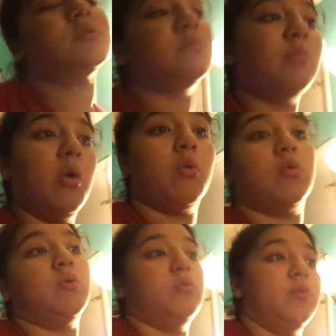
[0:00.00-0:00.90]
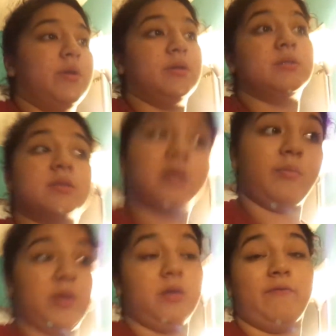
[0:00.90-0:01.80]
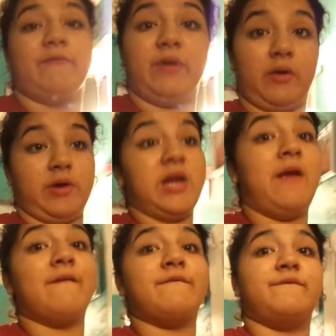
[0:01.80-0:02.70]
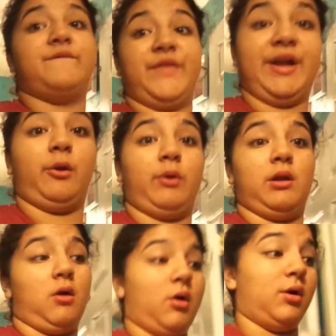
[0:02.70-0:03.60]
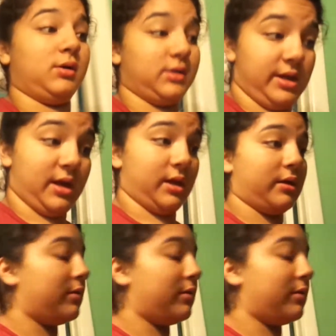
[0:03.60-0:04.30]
Tomorrow is going to be a very, very long day.